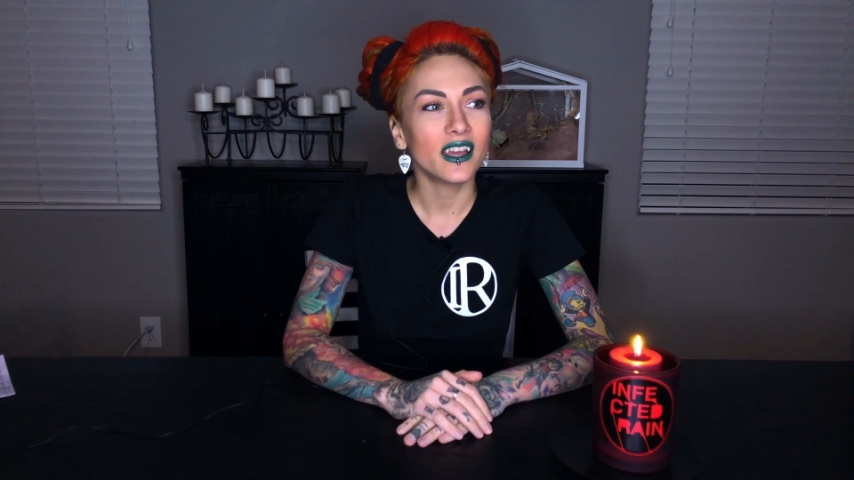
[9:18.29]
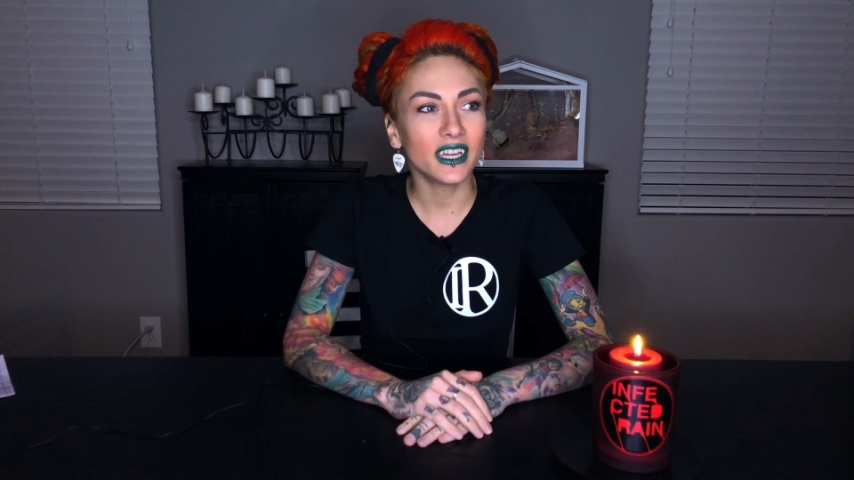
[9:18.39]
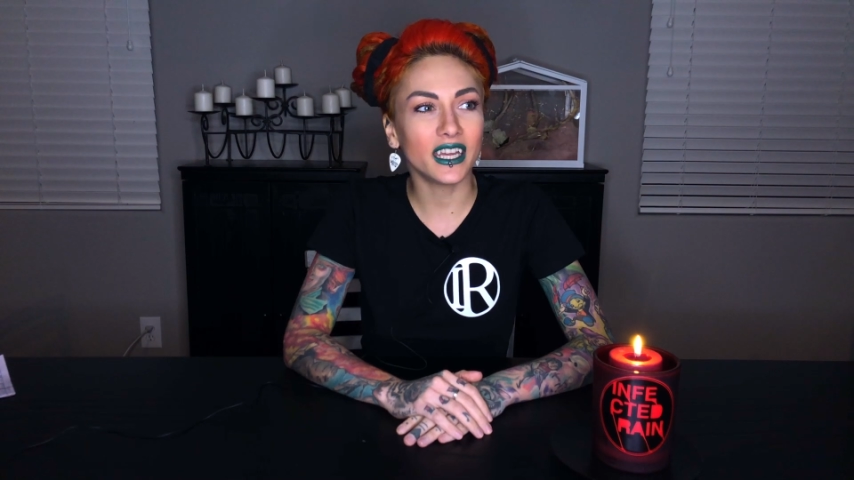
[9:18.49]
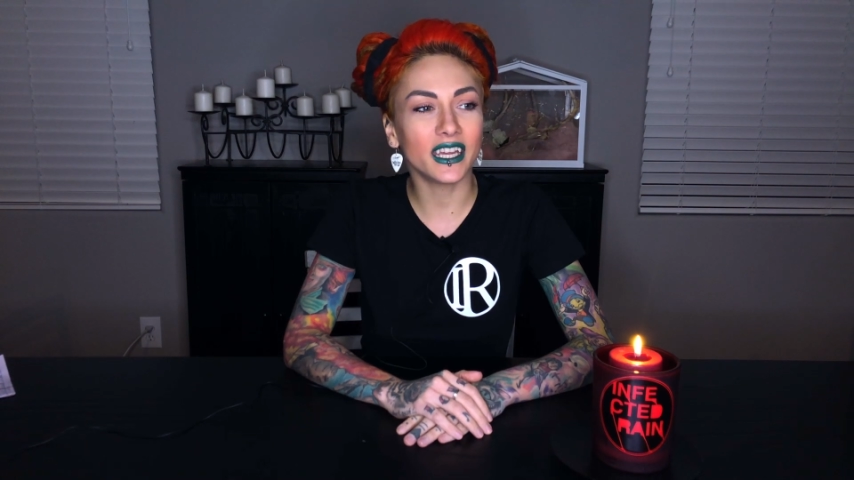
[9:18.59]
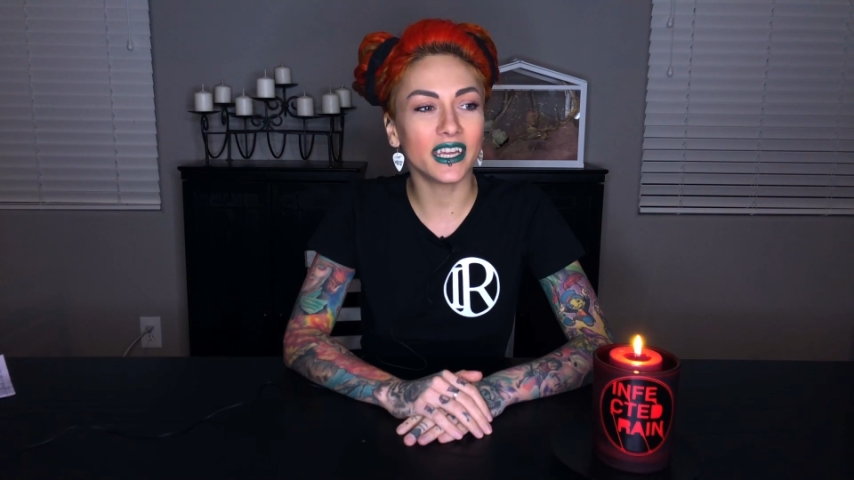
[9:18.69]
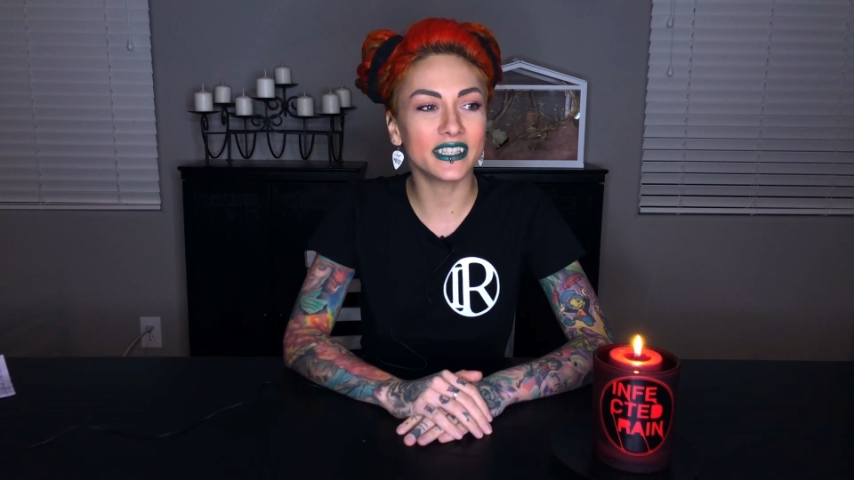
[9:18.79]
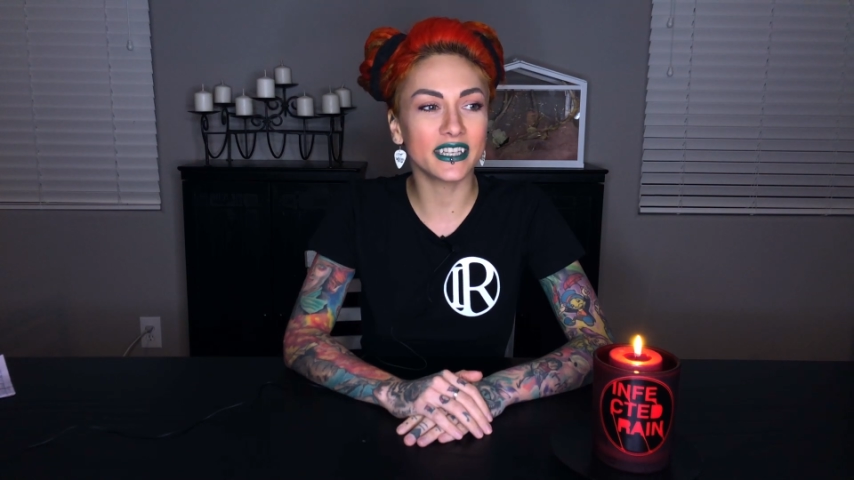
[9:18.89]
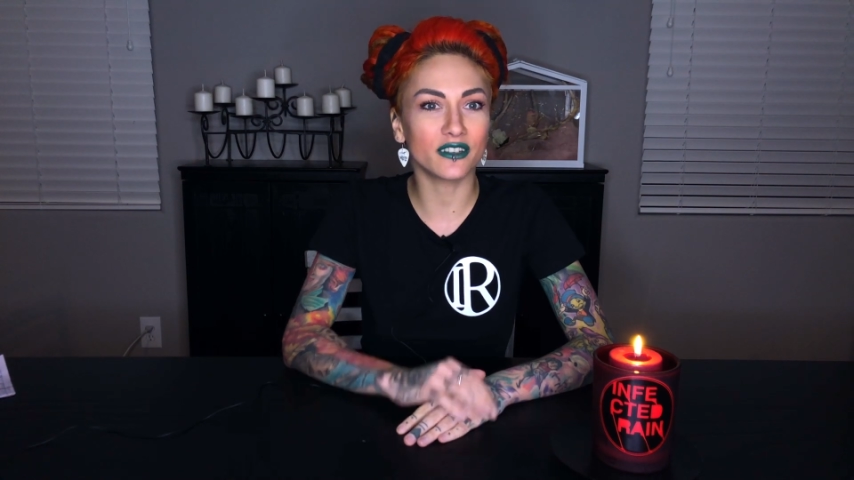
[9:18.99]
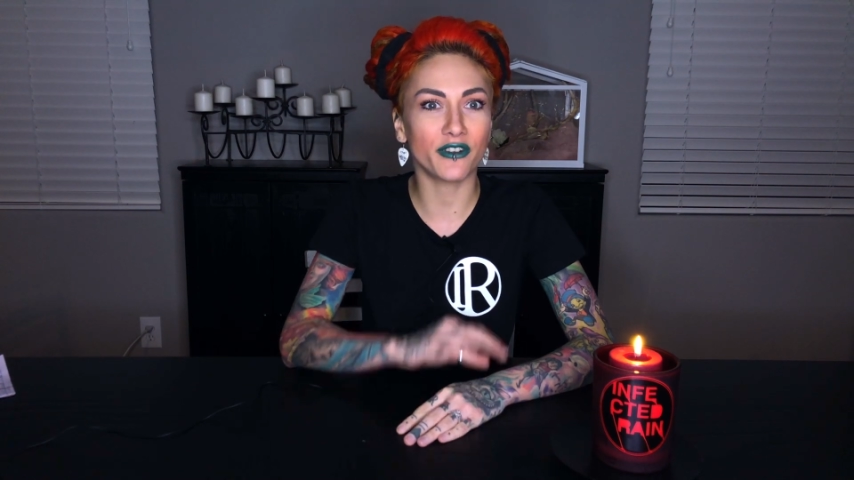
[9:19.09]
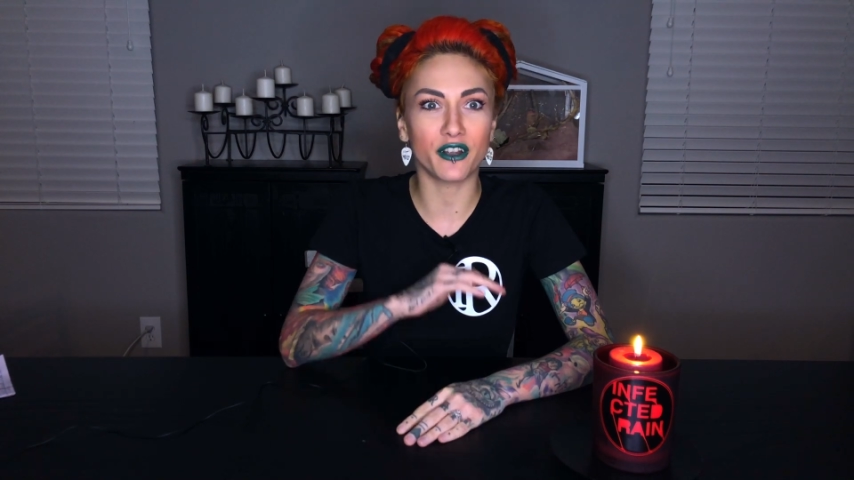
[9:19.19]
he
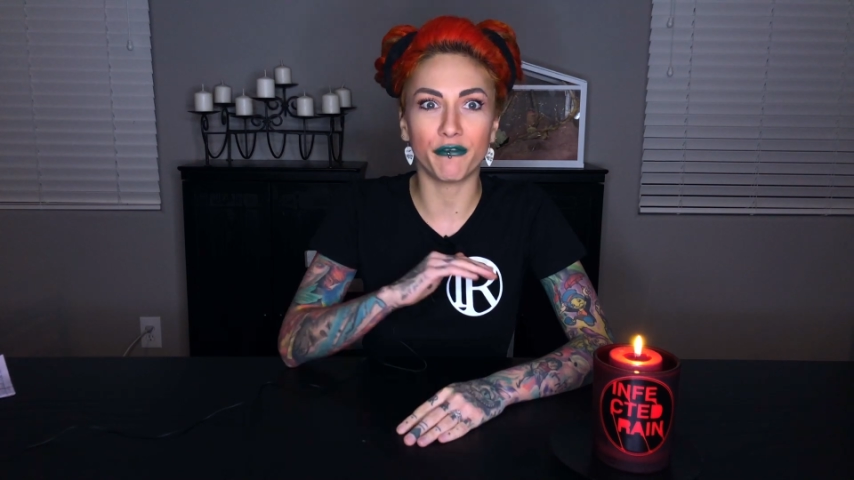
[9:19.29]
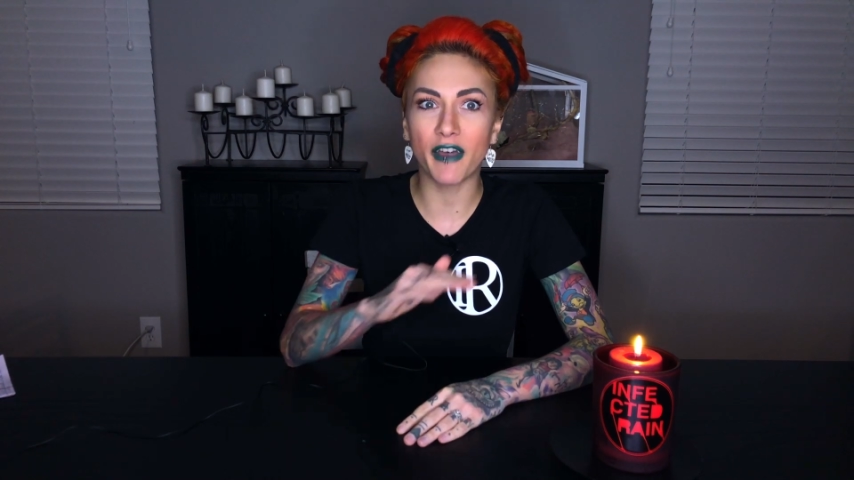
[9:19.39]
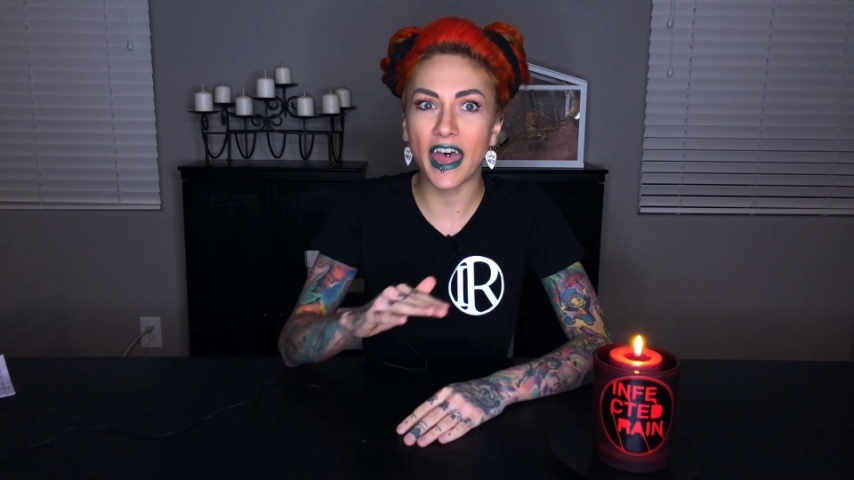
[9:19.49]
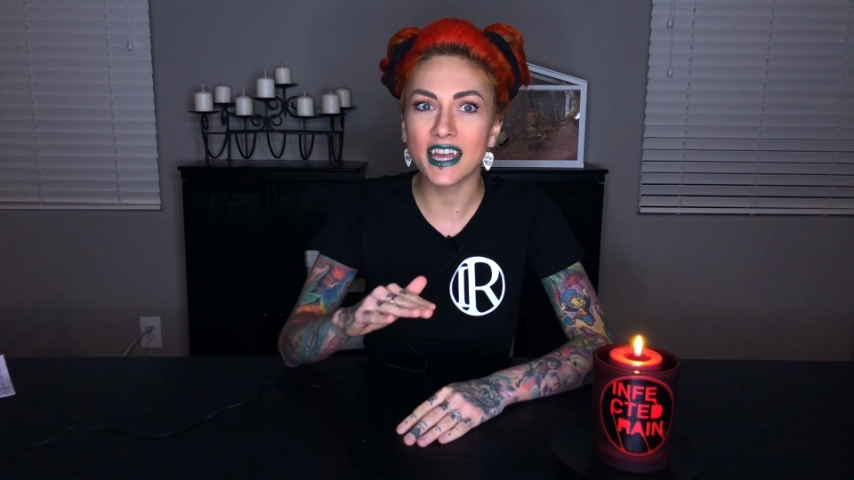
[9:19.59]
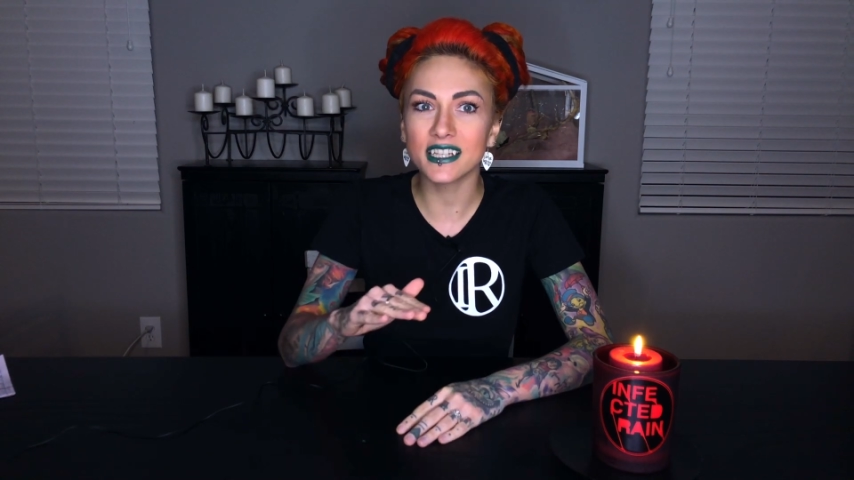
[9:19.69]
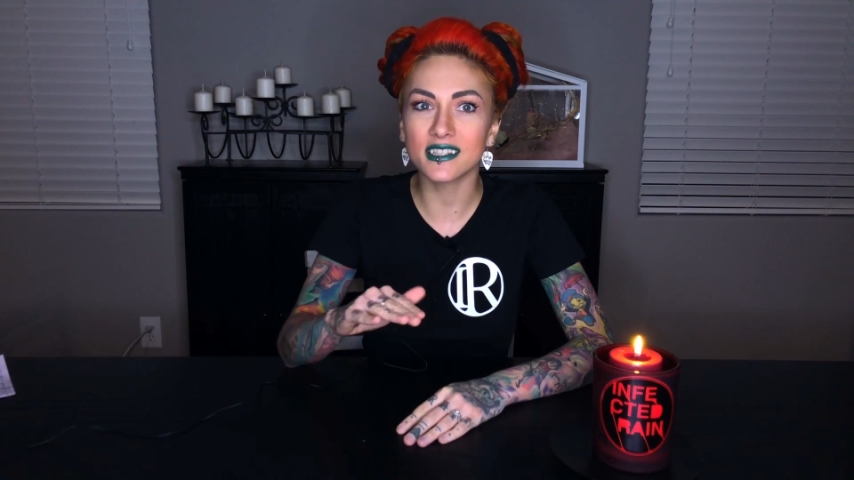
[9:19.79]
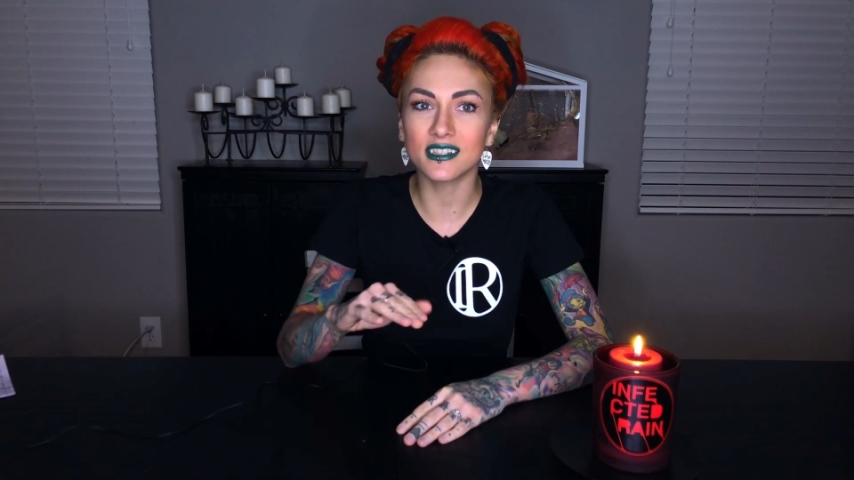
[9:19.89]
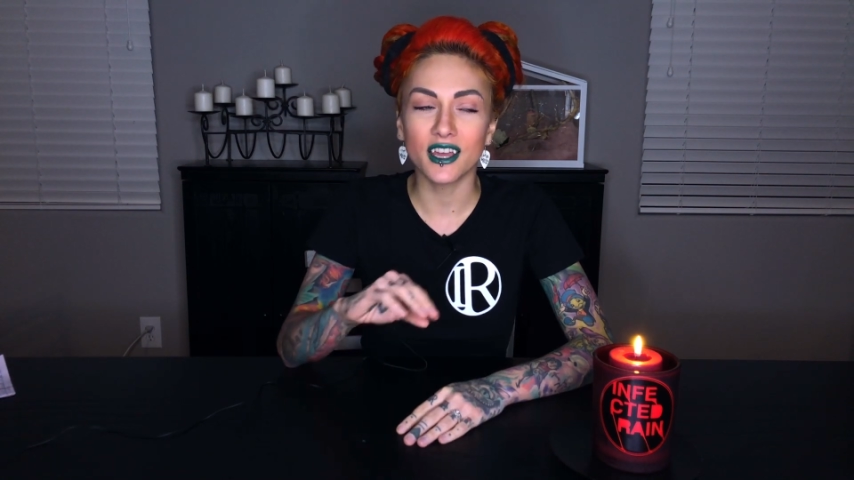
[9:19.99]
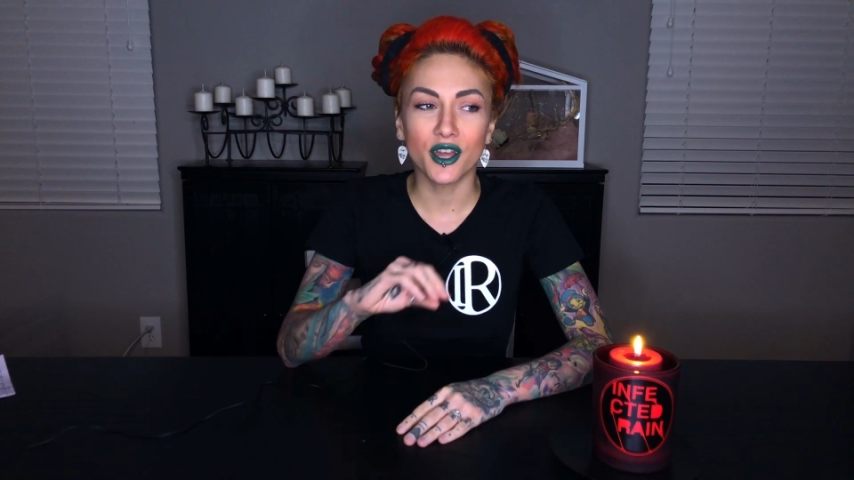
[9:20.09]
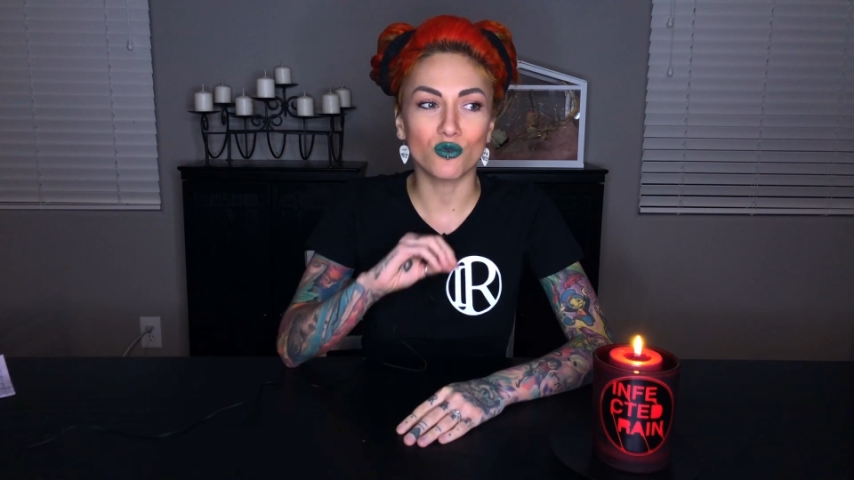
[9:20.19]
did it very fast,